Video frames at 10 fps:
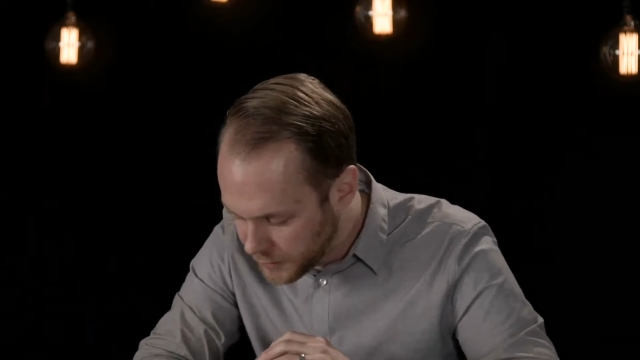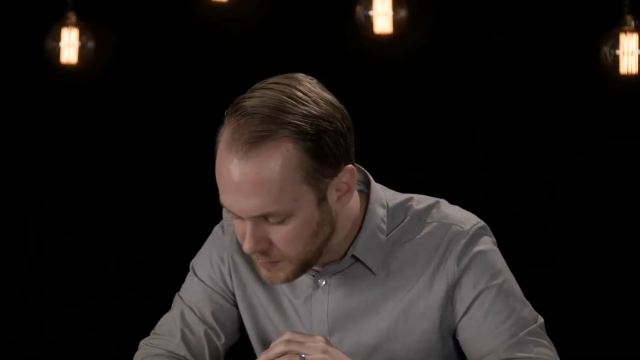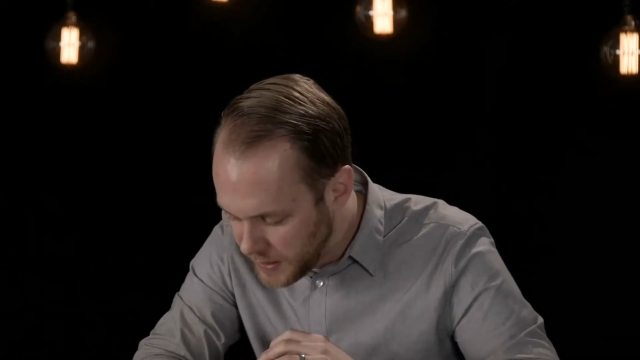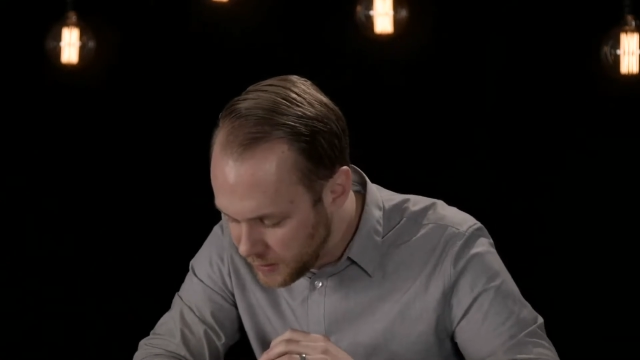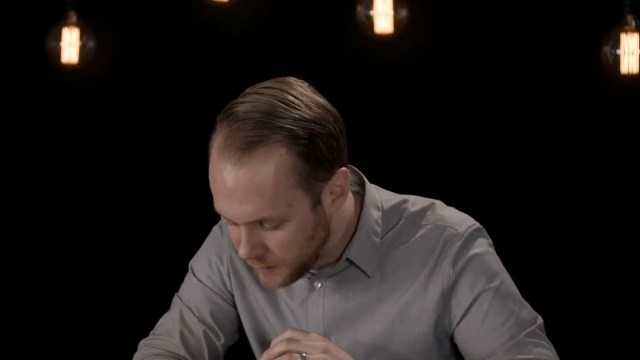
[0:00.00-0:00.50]

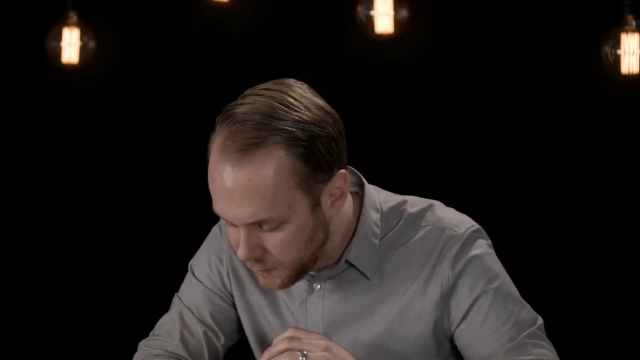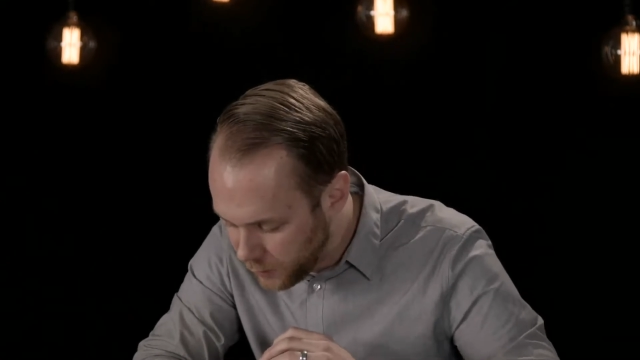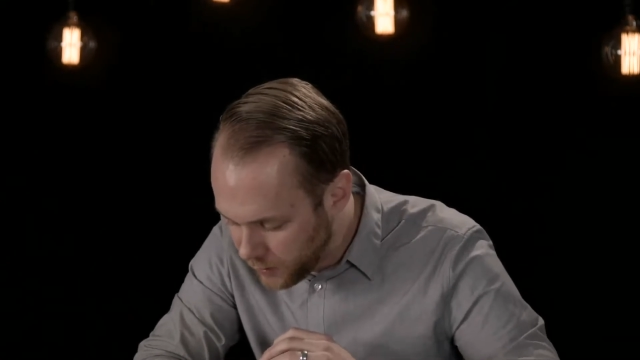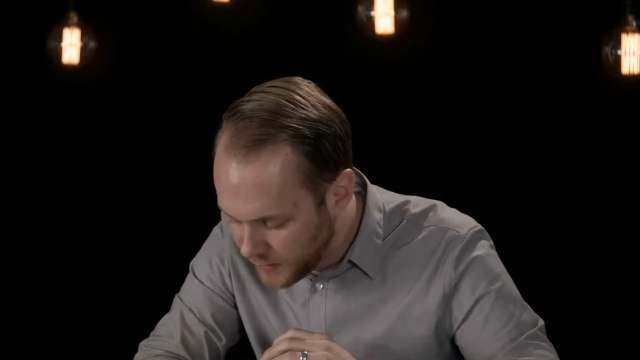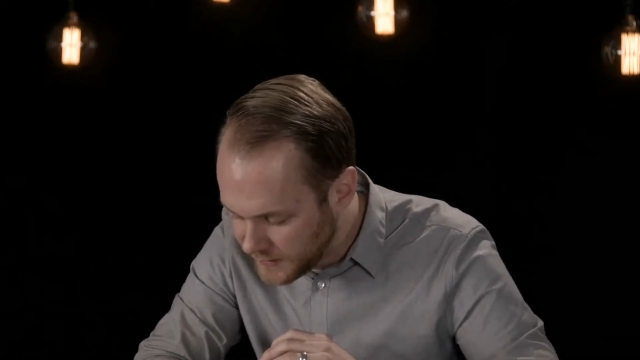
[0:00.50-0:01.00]
Peter
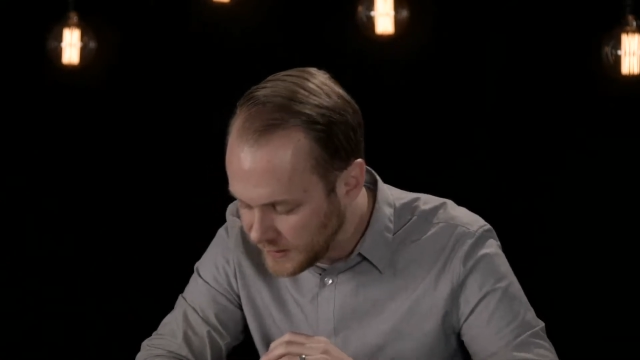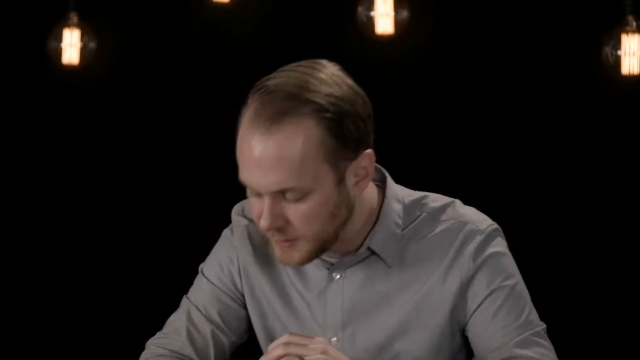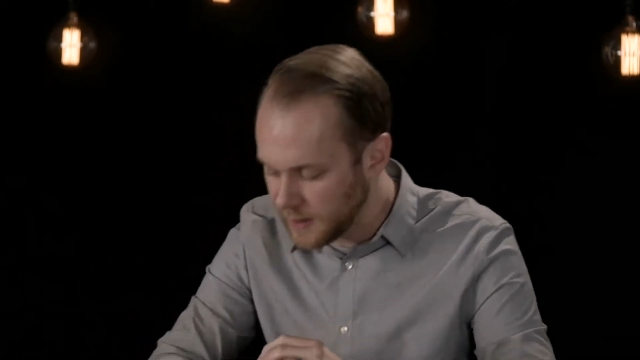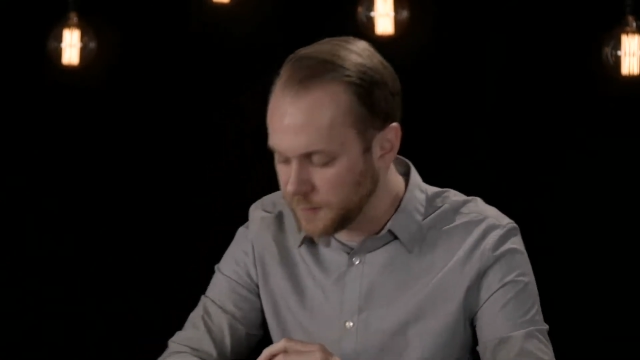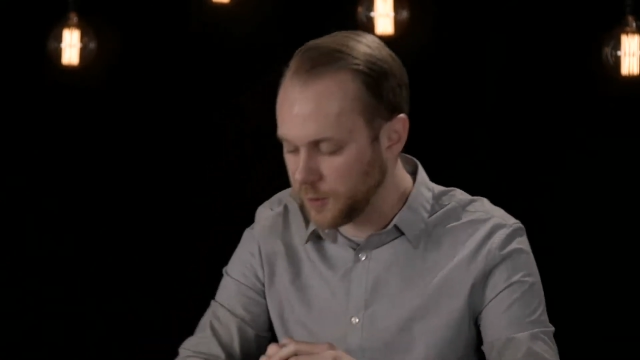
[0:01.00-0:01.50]
4, it says,
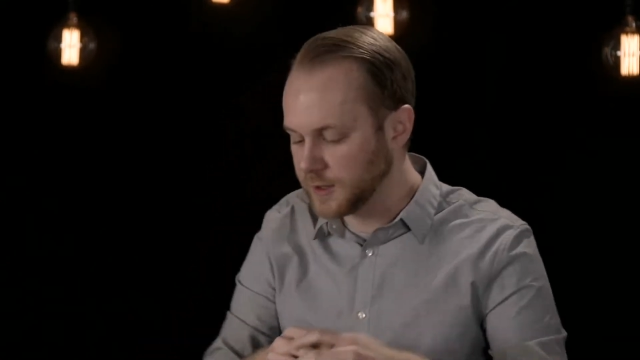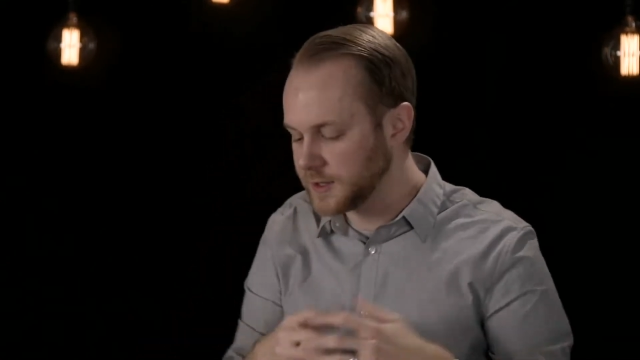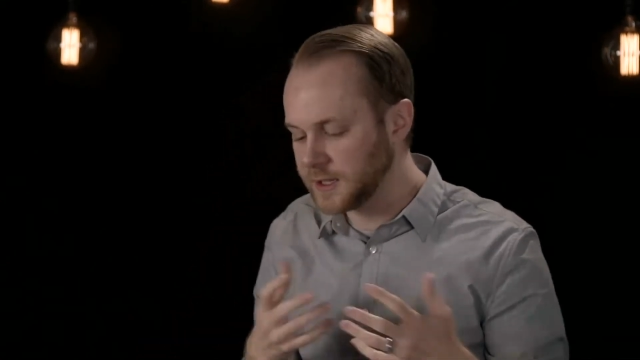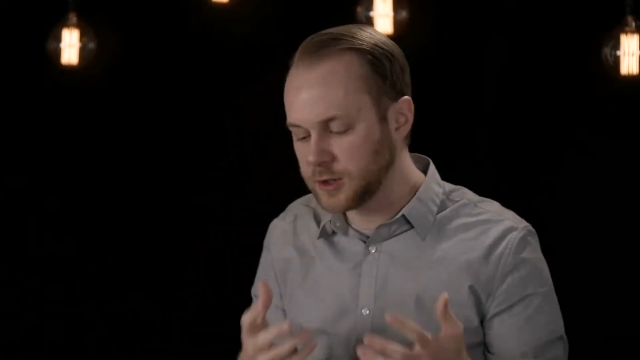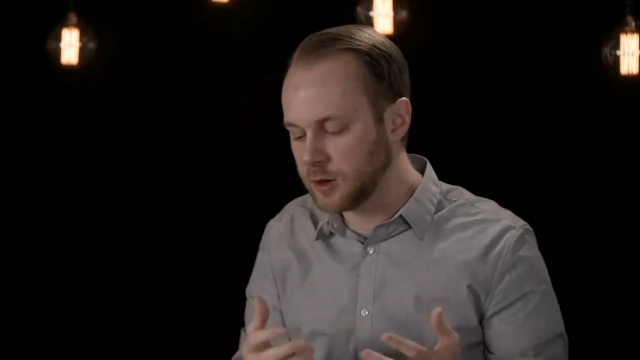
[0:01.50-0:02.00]
"Therefore,
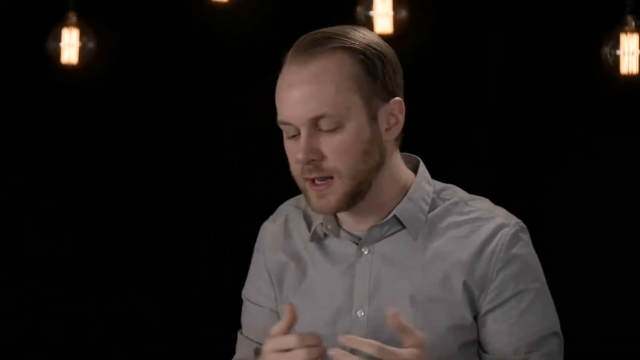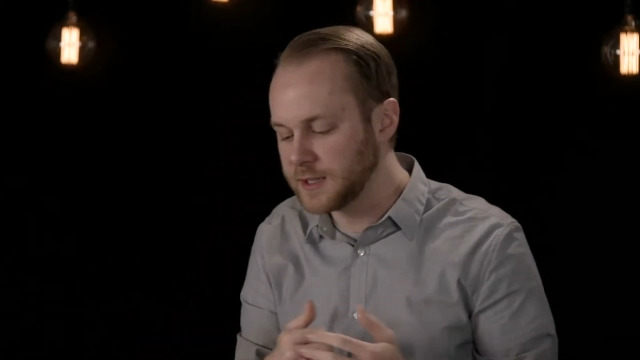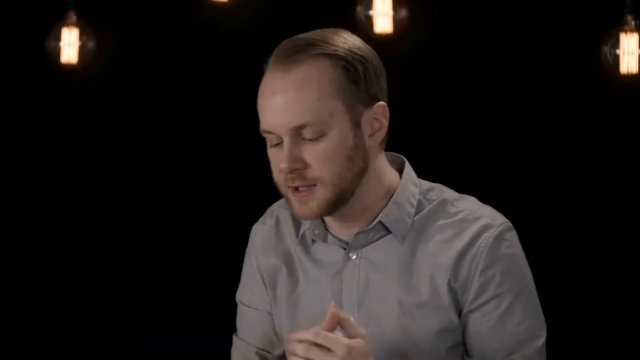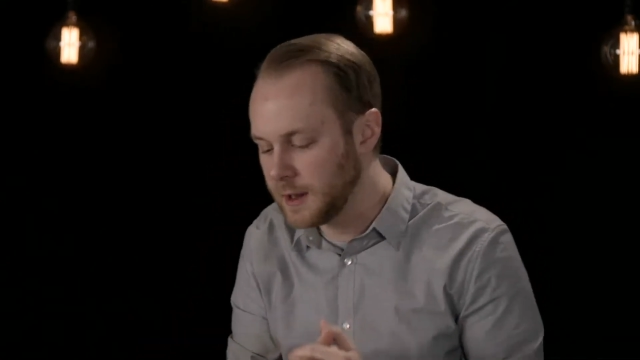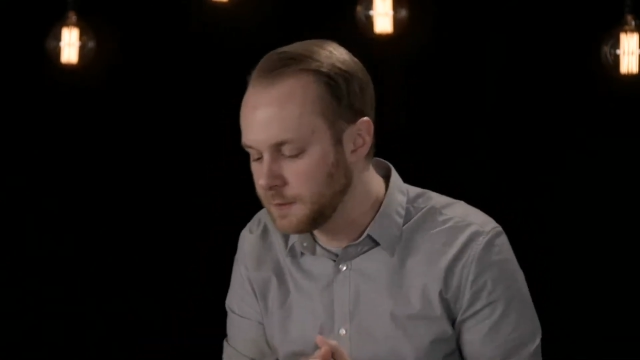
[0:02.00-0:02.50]
since
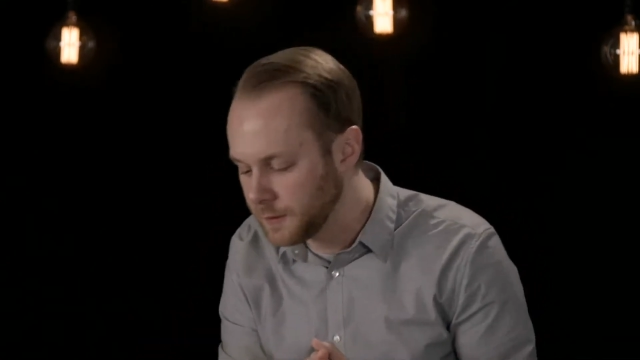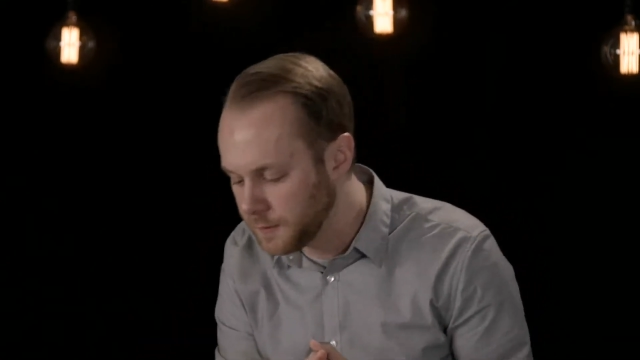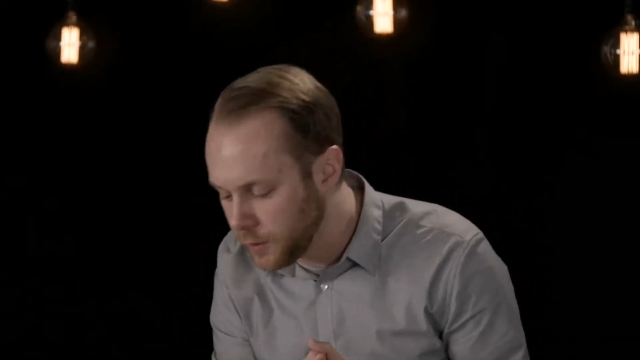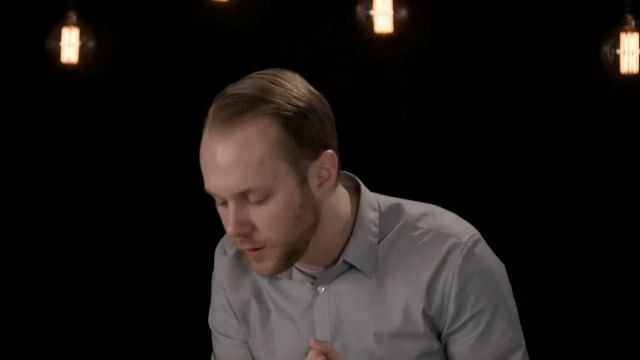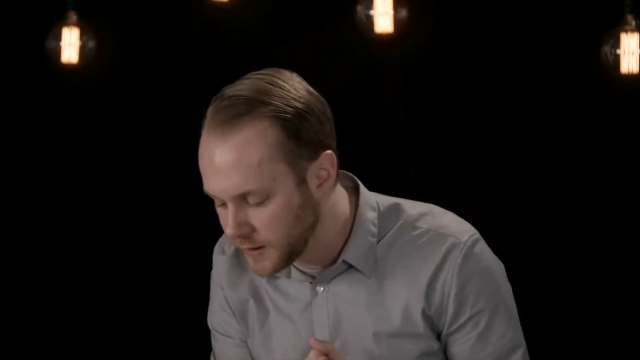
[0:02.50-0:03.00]
Christ suffered
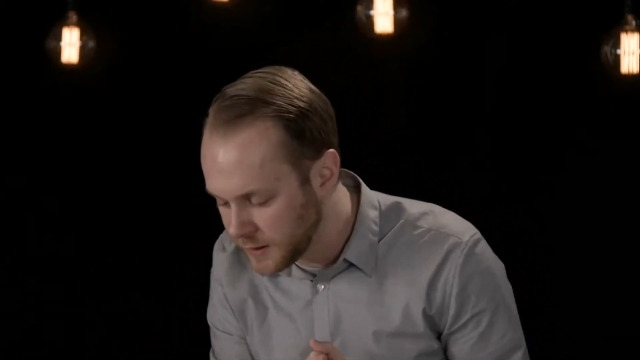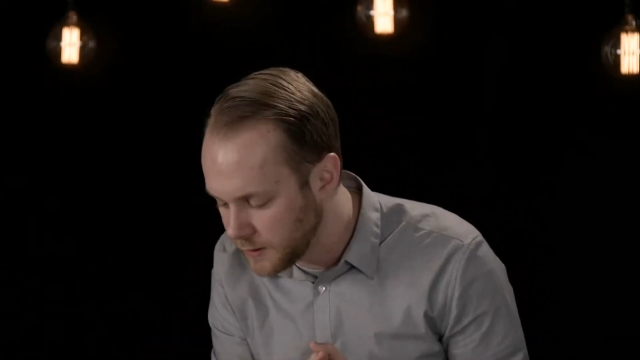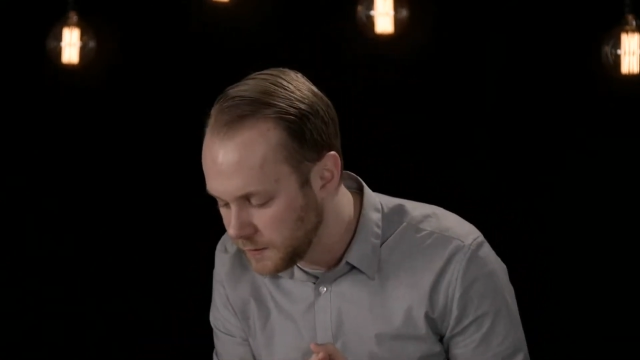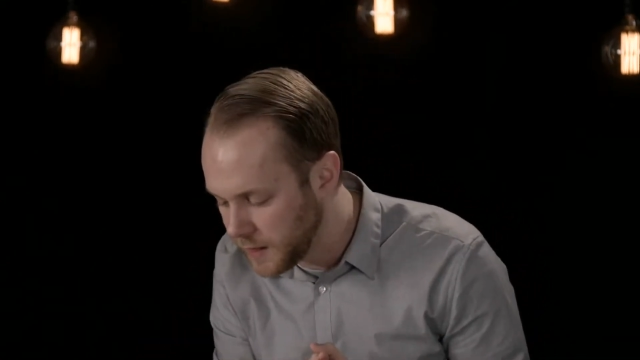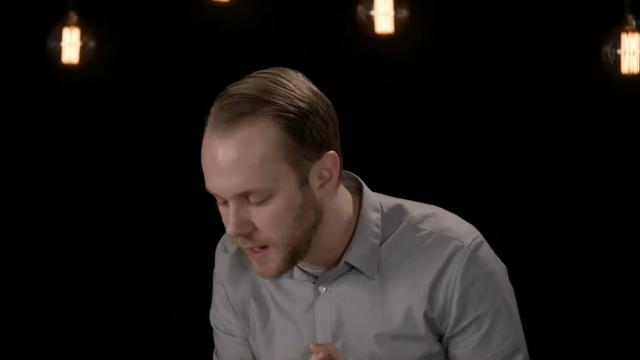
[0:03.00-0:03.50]
for us in the
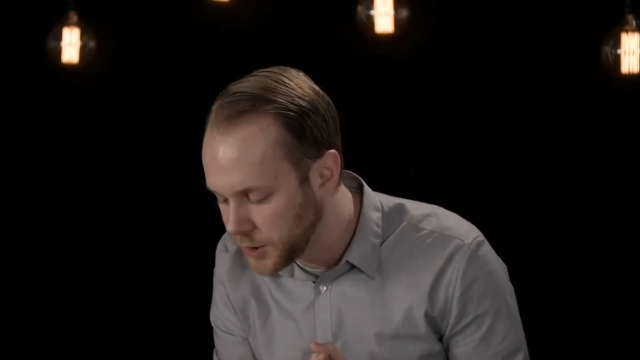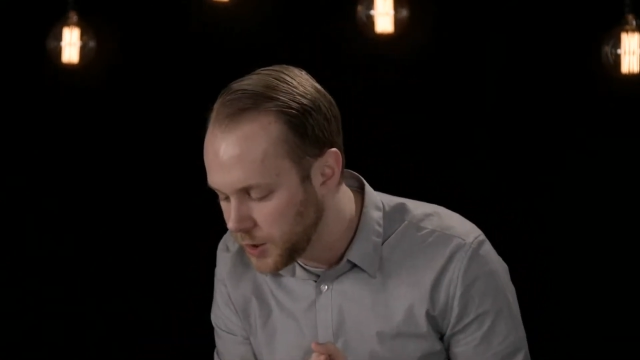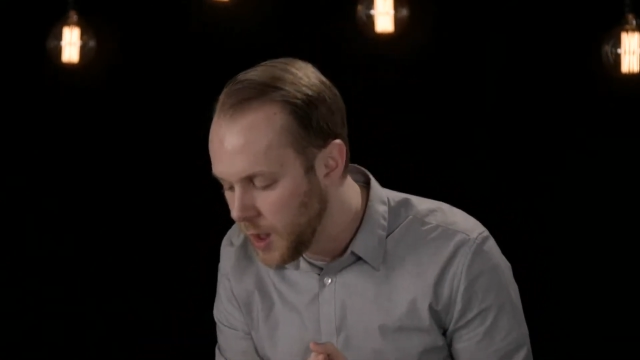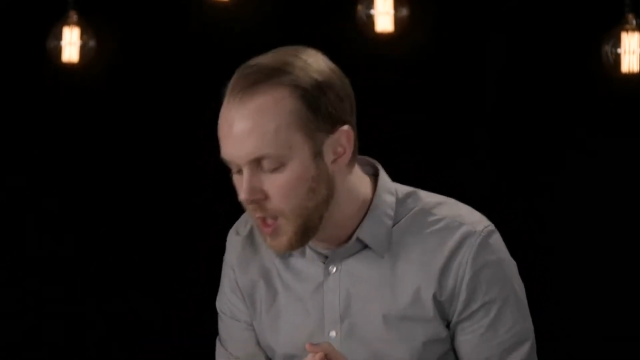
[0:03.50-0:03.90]
flesh,